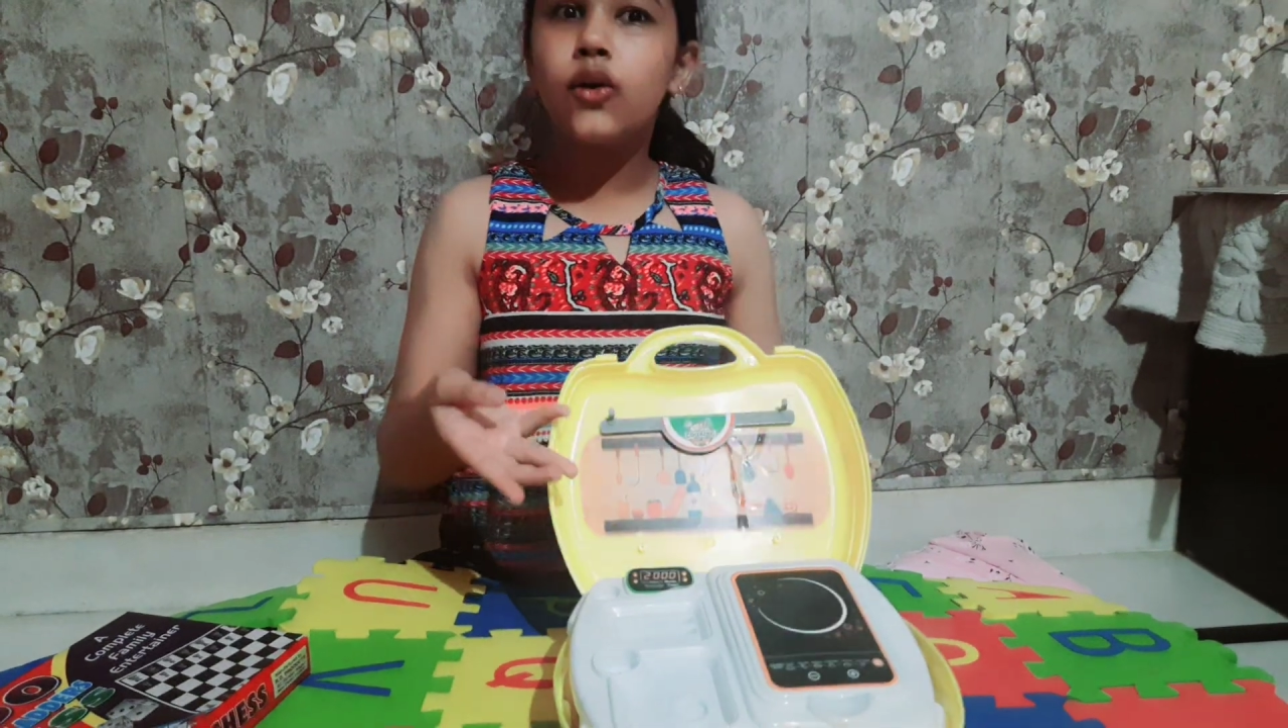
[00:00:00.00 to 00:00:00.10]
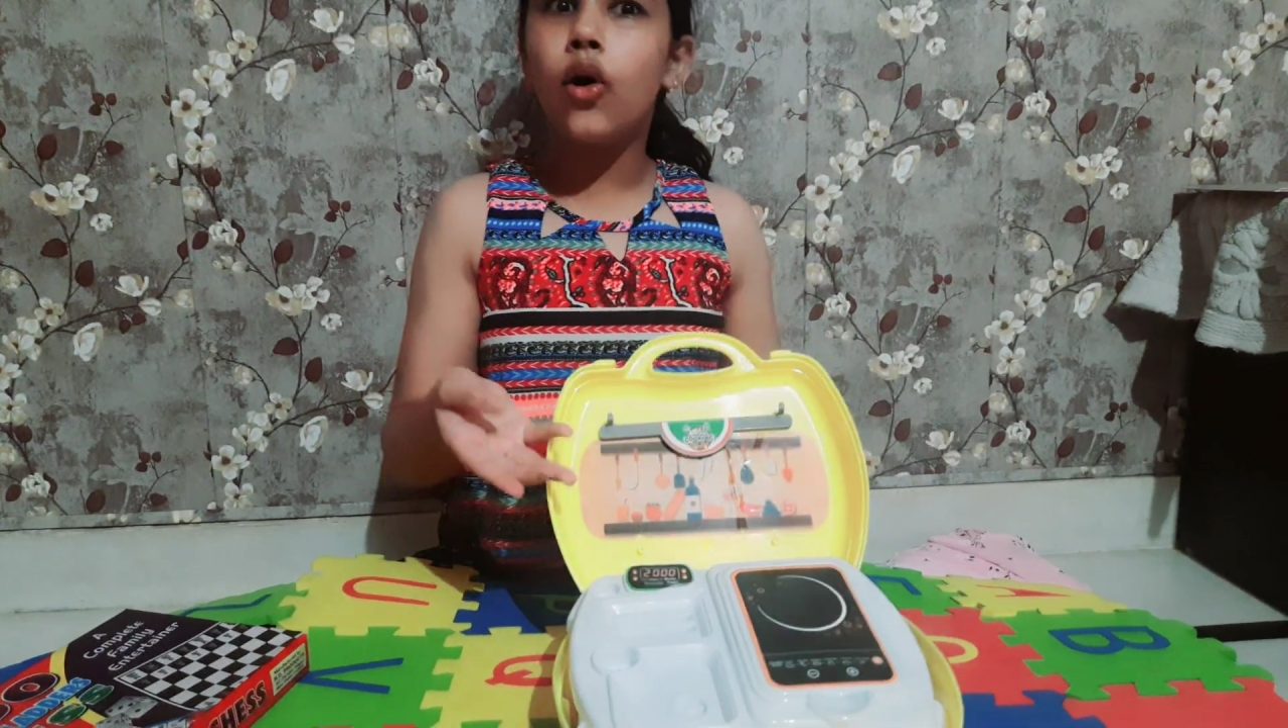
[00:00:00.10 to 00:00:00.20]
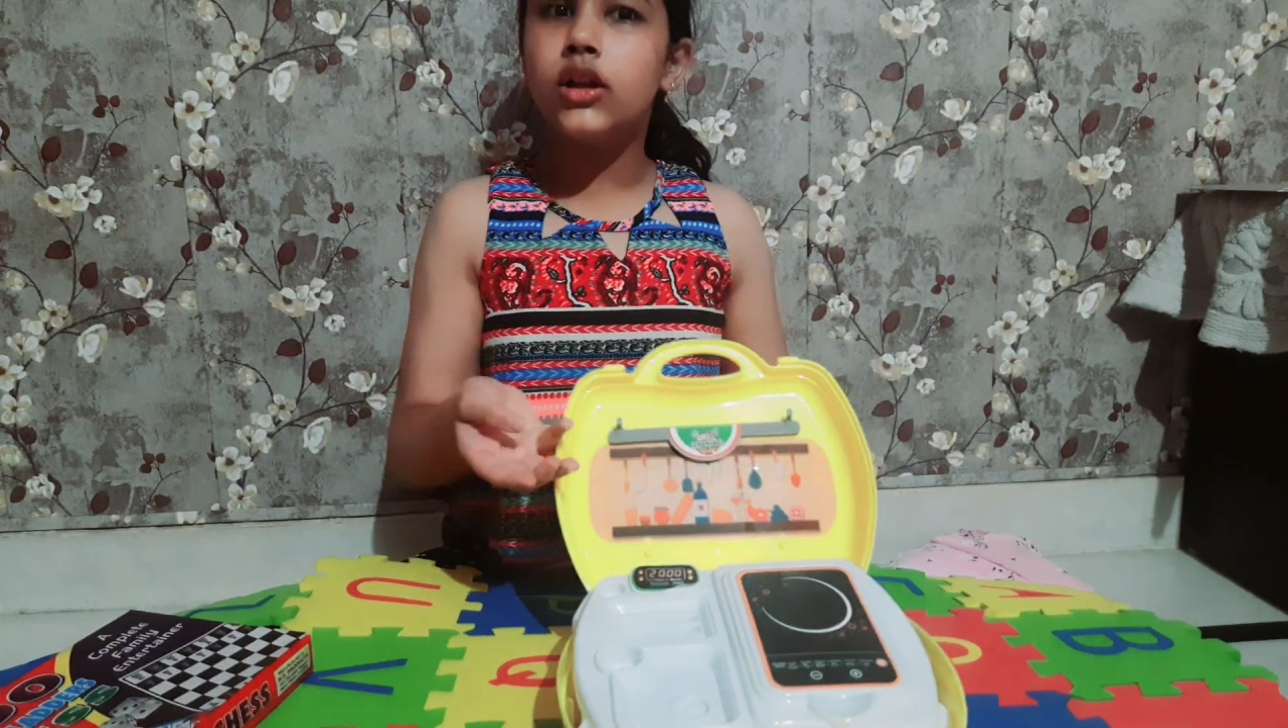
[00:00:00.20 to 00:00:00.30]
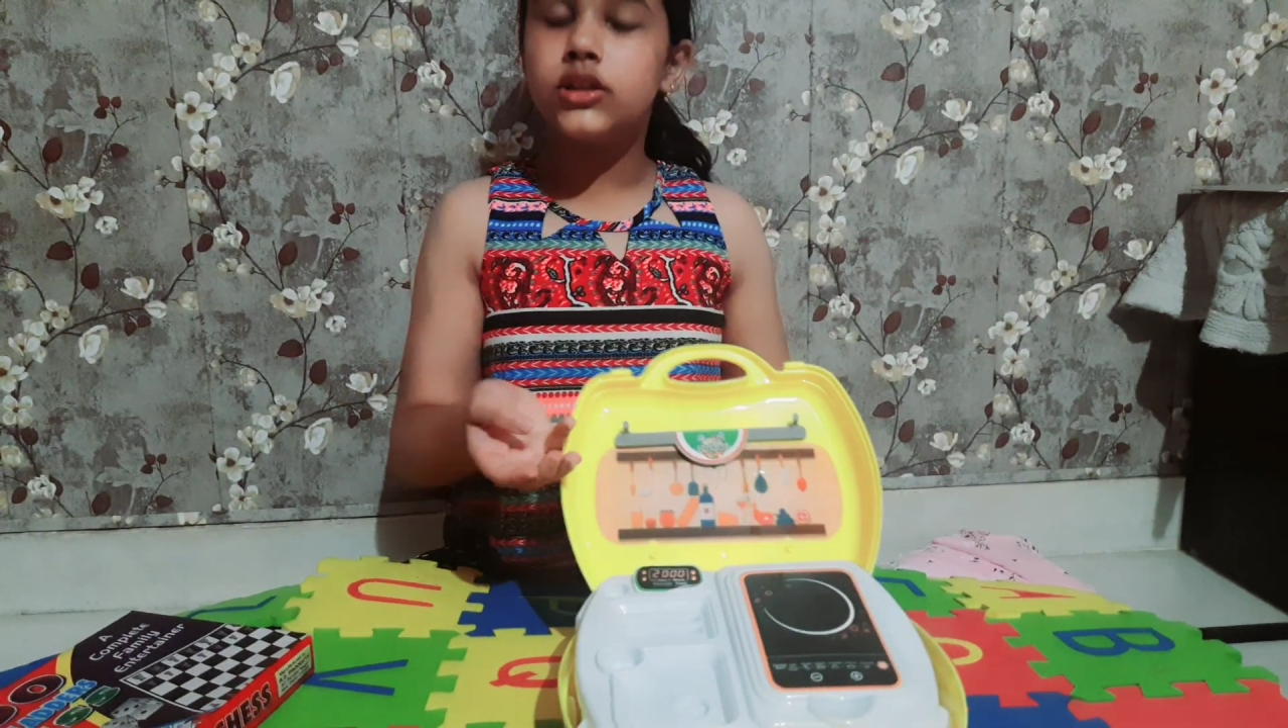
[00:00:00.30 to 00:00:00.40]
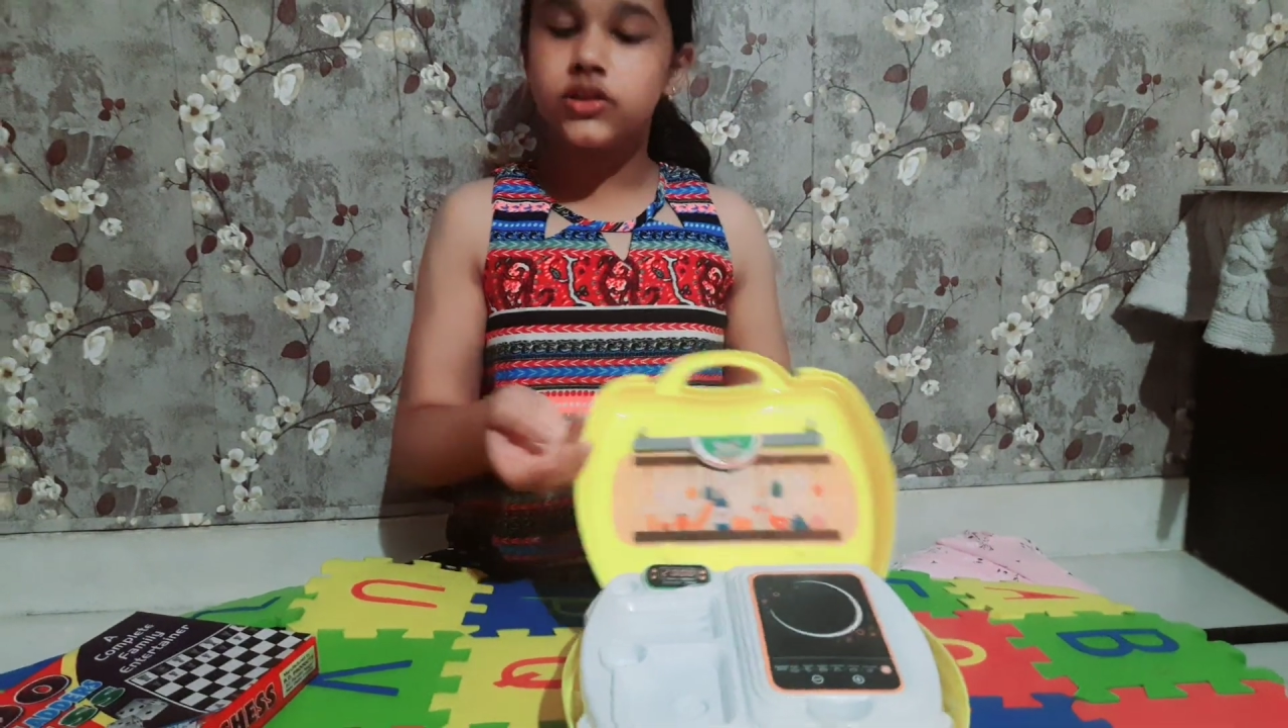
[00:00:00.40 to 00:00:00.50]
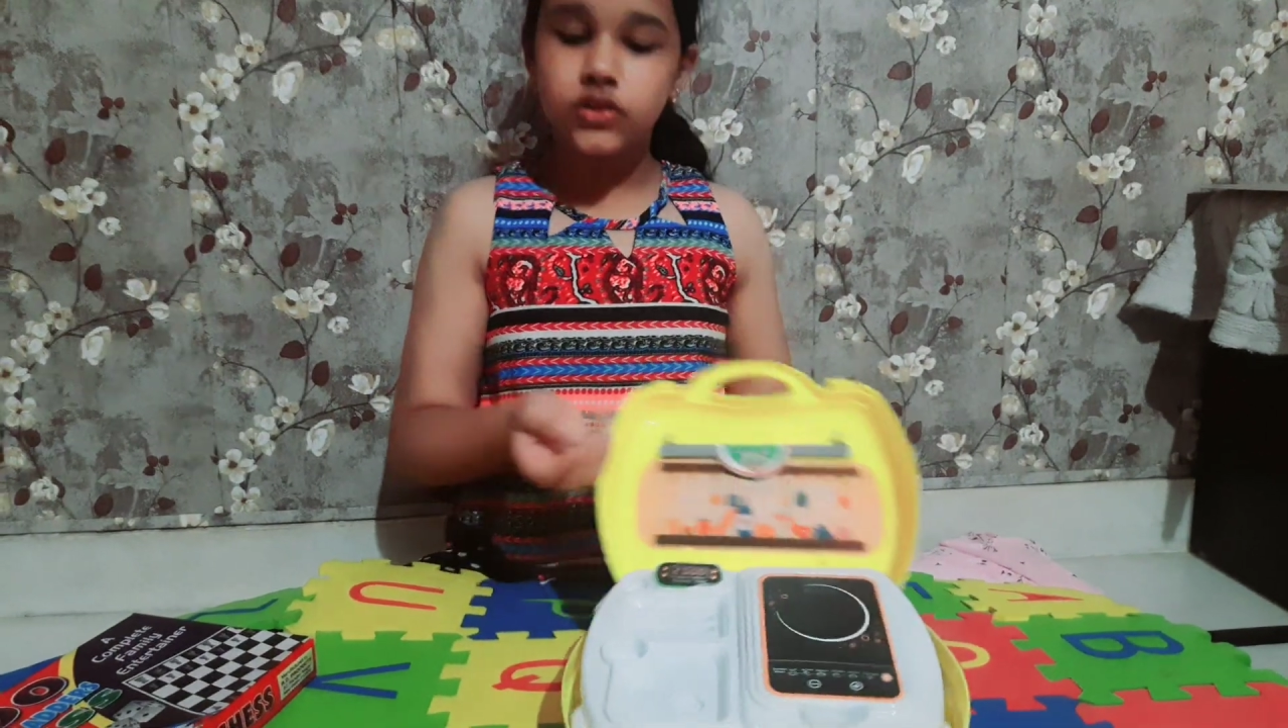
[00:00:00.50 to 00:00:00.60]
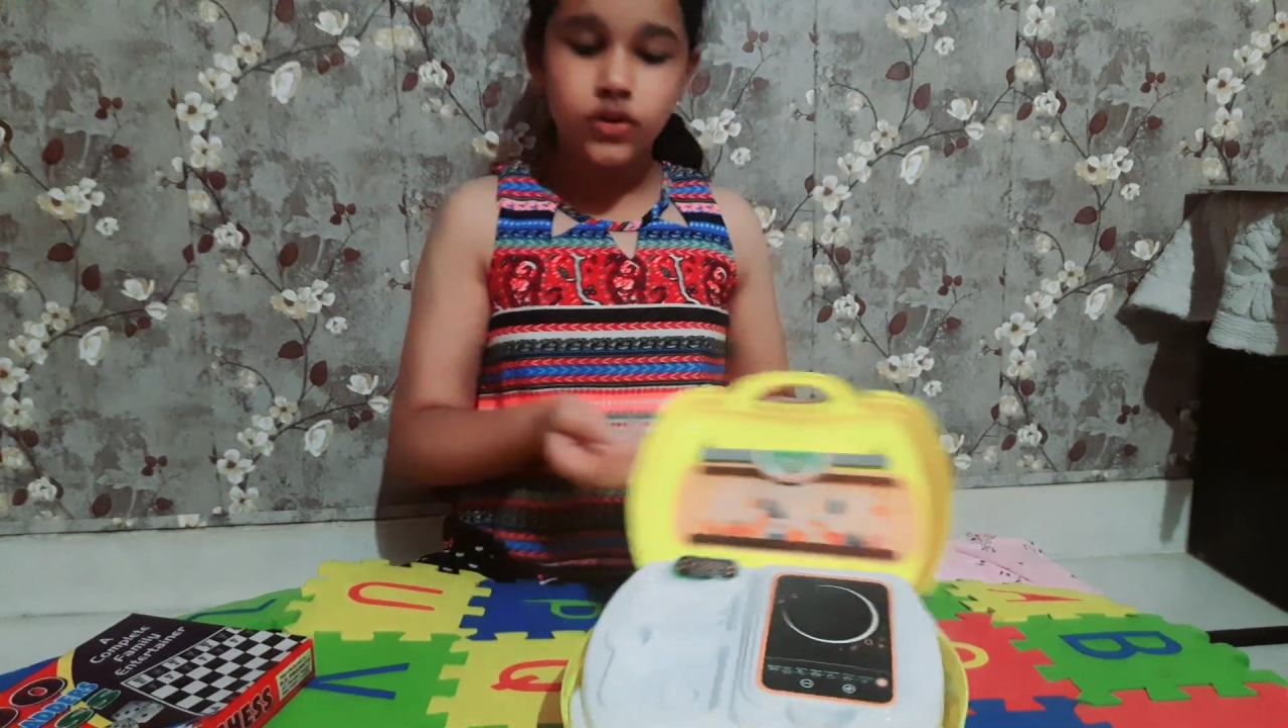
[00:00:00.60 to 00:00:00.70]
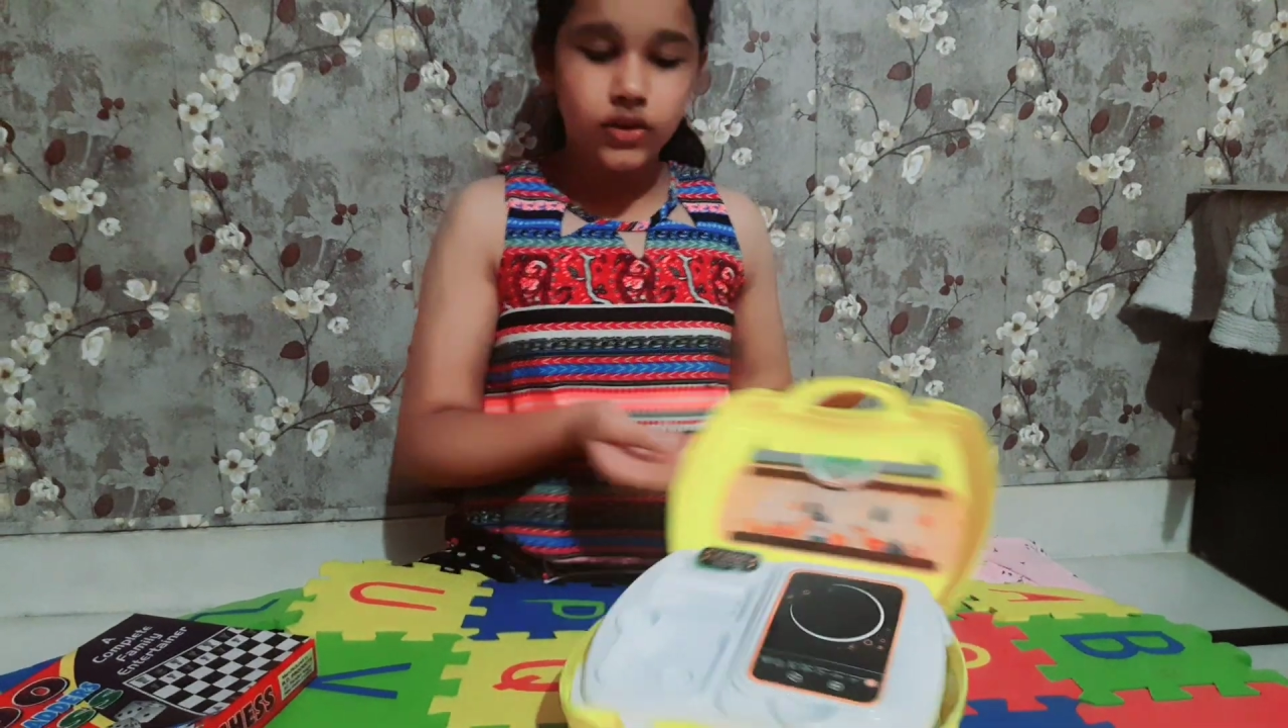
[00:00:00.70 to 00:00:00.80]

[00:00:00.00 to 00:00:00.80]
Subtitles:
also